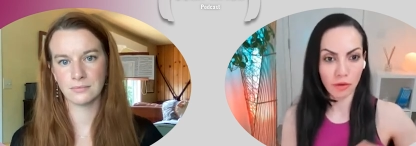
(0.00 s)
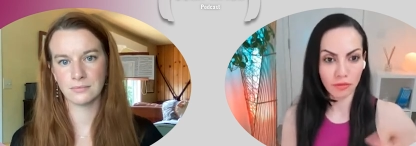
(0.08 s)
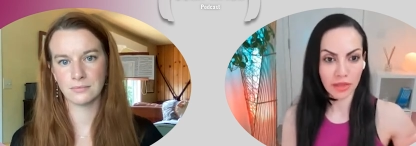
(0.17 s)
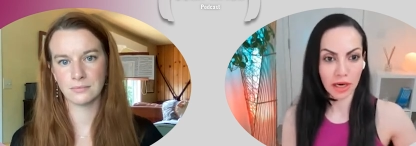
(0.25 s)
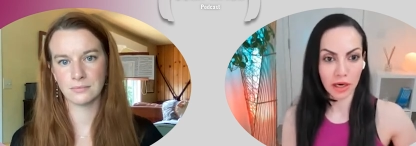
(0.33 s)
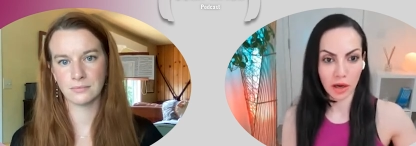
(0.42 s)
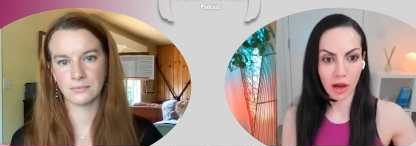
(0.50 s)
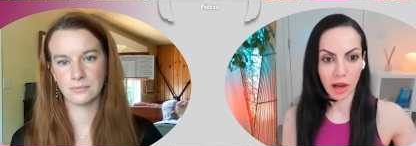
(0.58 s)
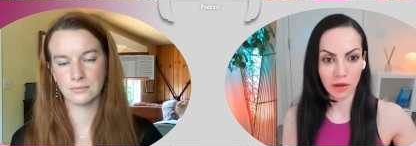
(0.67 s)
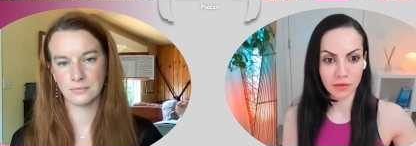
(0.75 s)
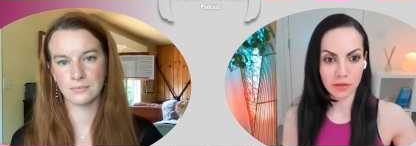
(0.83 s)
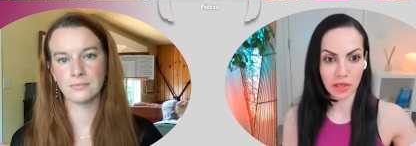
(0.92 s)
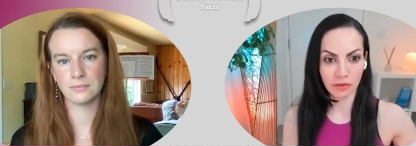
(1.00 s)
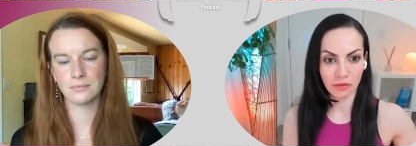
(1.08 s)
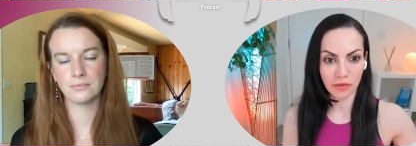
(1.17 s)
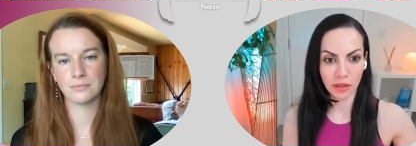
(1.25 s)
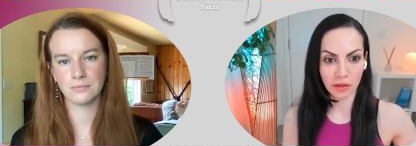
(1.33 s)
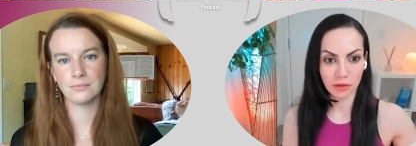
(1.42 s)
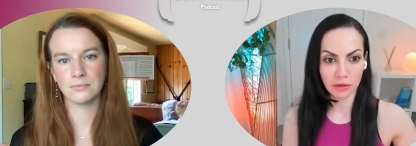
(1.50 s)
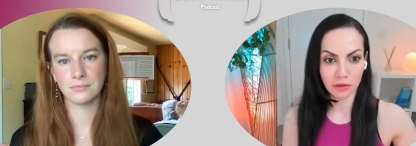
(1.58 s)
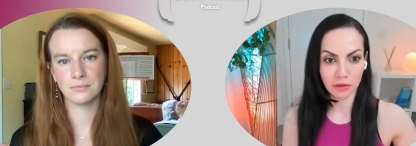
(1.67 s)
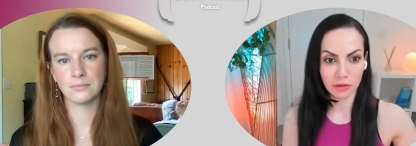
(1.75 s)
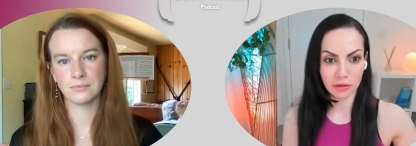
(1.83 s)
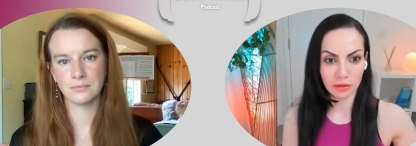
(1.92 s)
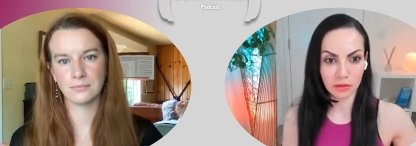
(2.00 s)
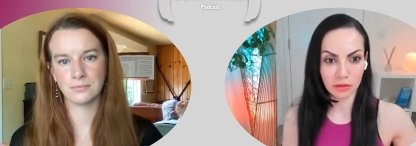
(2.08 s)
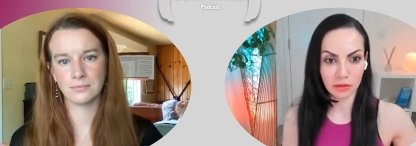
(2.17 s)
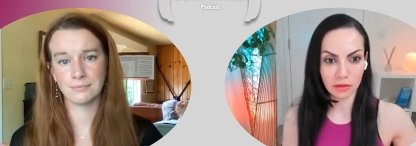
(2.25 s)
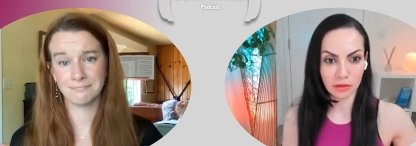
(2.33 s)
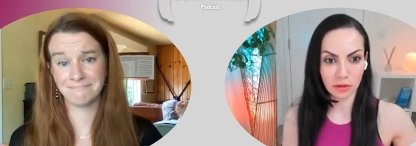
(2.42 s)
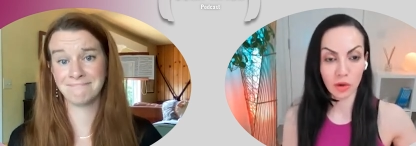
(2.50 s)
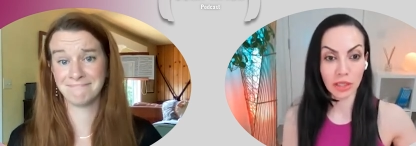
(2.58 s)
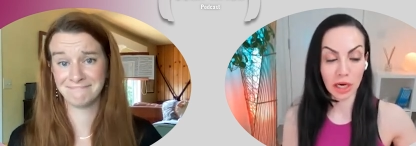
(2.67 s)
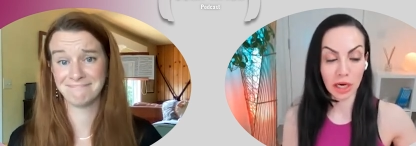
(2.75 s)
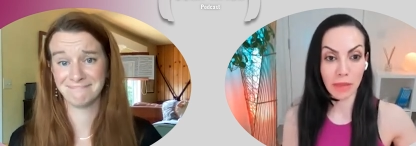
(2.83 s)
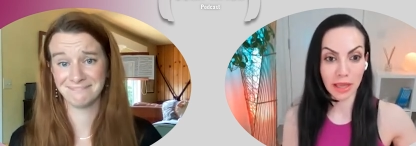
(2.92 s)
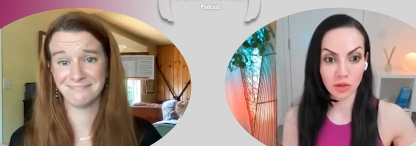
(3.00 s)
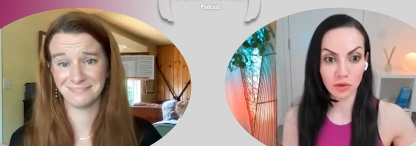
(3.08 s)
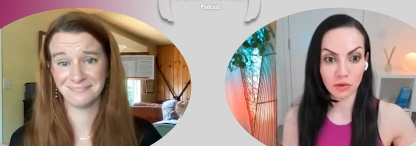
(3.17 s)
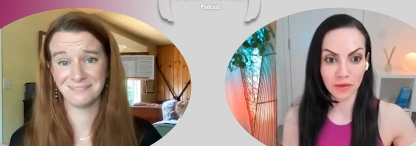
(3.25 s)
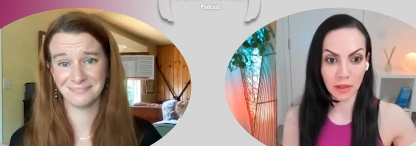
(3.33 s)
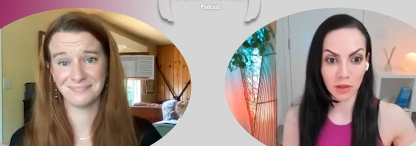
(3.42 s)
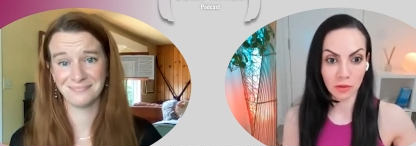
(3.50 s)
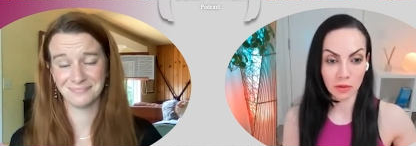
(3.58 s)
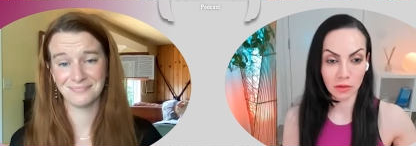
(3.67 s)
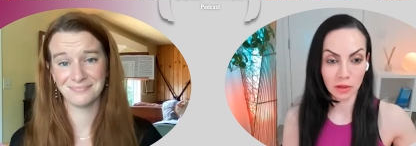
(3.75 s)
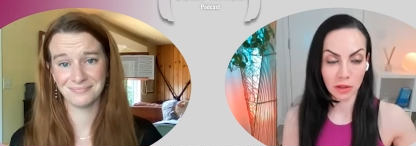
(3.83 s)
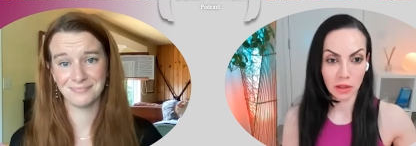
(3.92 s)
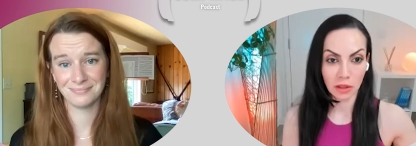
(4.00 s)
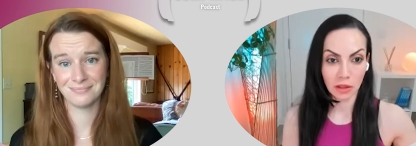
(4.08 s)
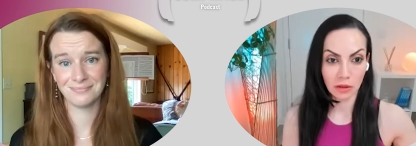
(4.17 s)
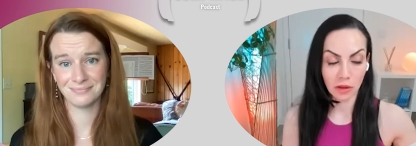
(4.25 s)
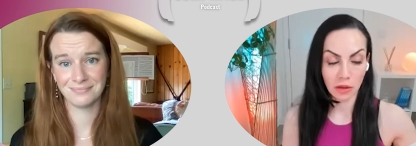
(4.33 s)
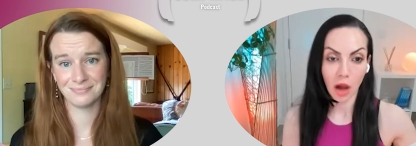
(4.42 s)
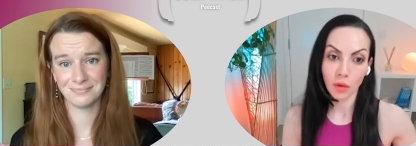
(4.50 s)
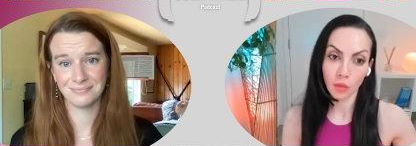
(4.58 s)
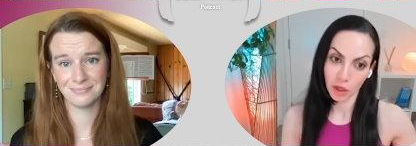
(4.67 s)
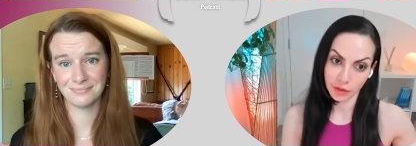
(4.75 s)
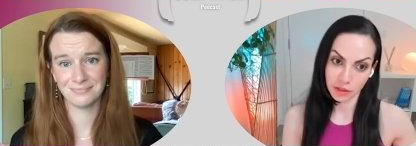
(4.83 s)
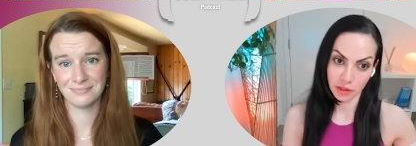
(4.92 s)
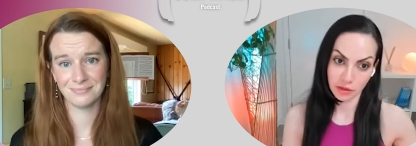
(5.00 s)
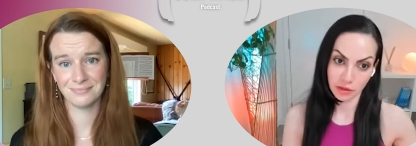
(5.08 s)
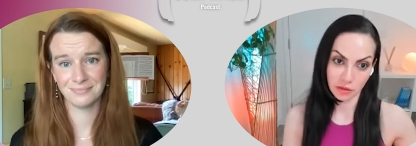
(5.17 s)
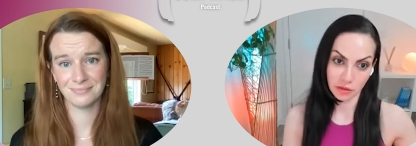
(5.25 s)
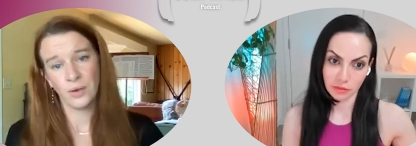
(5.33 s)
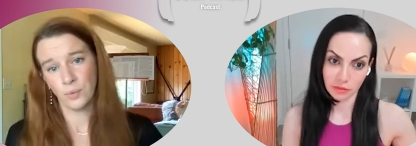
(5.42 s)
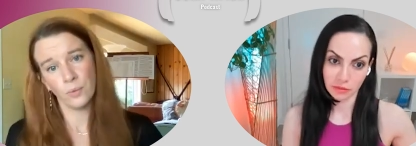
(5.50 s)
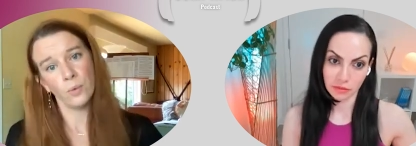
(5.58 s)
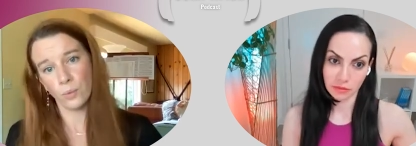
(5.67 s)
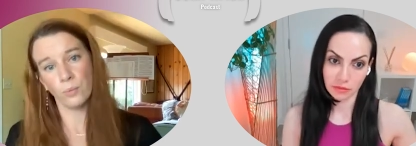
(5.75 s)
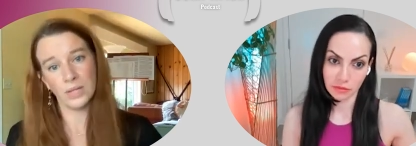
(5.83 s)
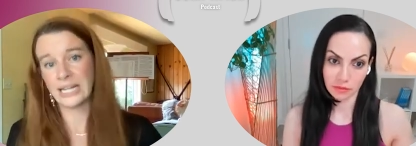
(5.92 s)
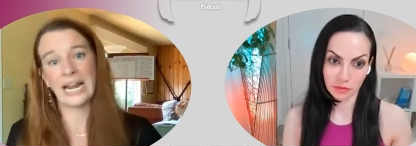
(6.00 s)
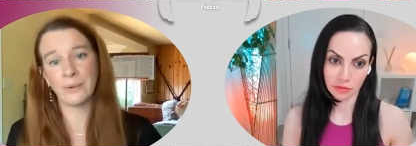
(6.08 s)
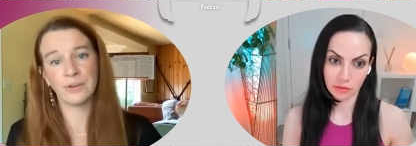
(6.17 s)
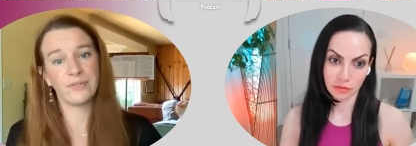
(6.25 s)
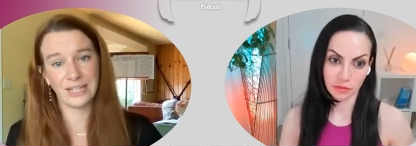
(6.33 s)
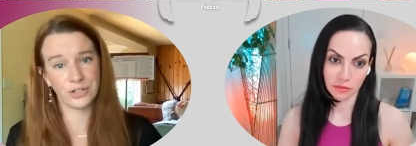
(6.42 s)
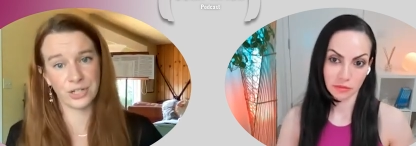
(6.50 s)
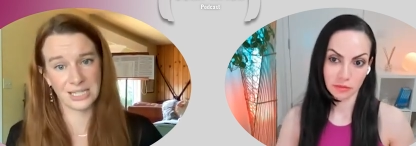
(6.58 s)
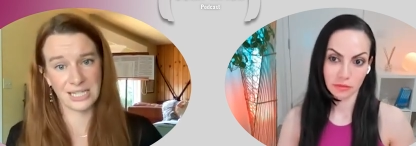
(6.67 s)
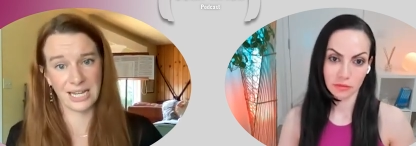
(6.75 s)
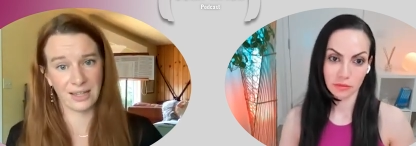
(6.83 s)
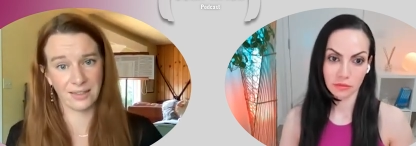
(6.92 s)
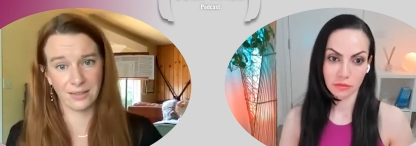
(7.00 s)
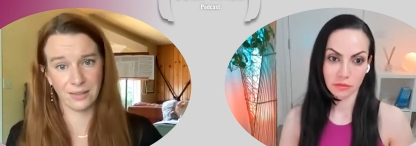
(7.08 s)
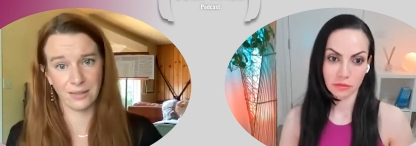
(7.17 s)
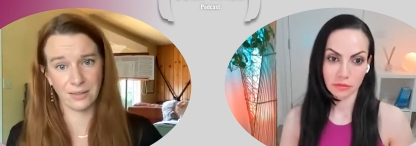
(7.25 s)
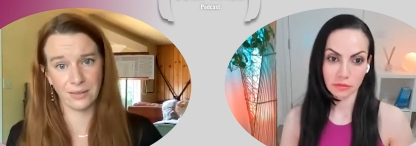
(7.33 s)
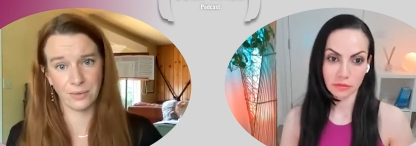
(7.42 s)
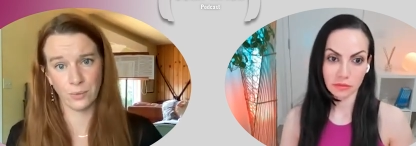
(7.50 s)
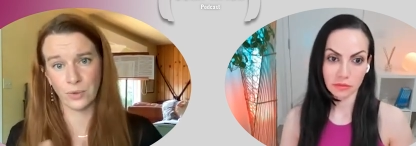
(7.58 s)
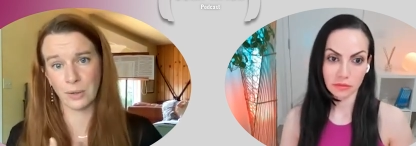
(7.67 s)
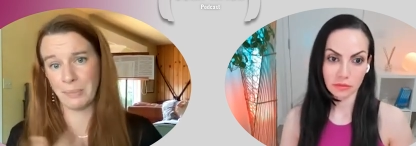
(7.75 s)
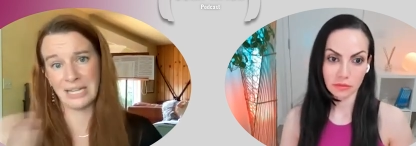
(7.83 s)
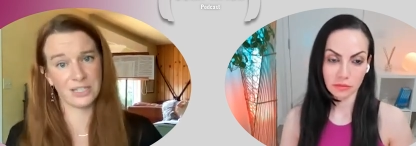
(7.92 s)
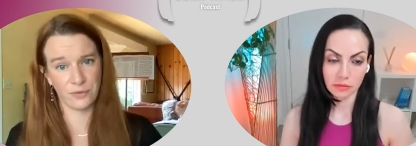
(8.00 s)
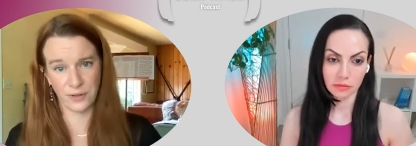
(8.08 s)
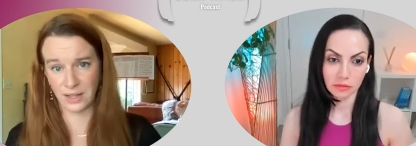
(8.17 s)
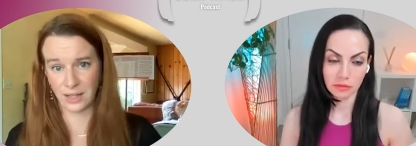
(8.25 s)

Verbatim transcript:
Speaker 1: of their lives, they feel, or they're made to feel, unwanted.
Speaker 2: Well, and I would venture to say we're made to feel